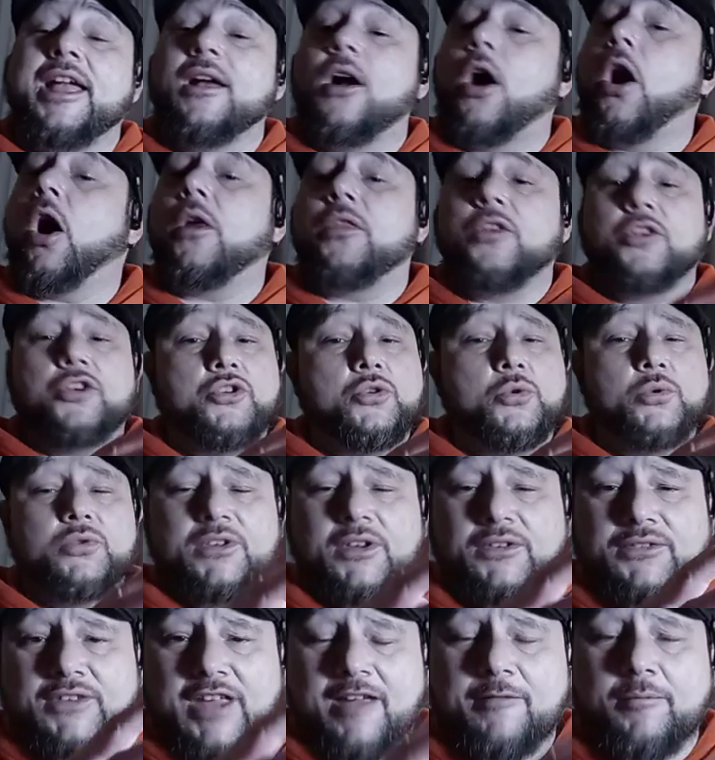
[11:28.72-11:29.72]
all the news
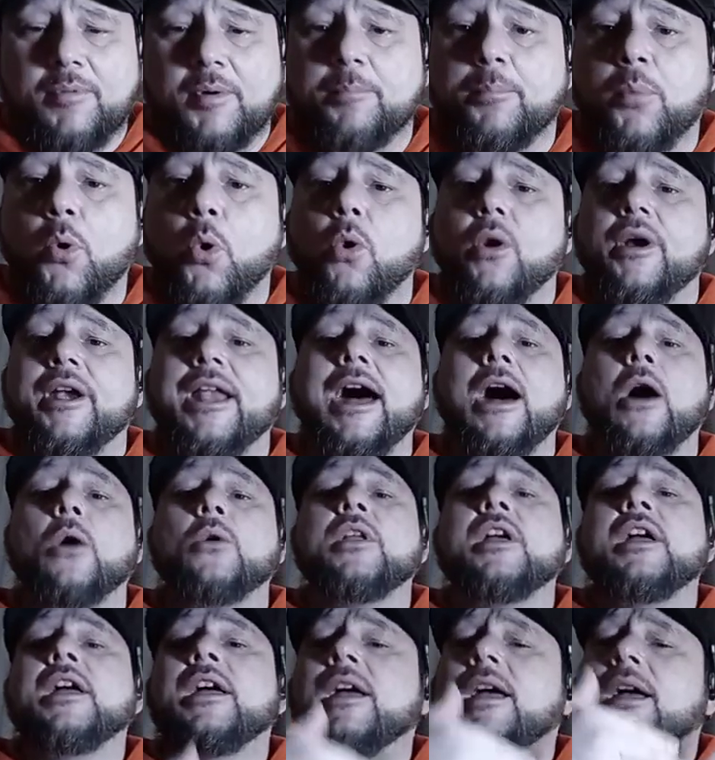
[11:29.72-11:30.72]
that they've been pouring out.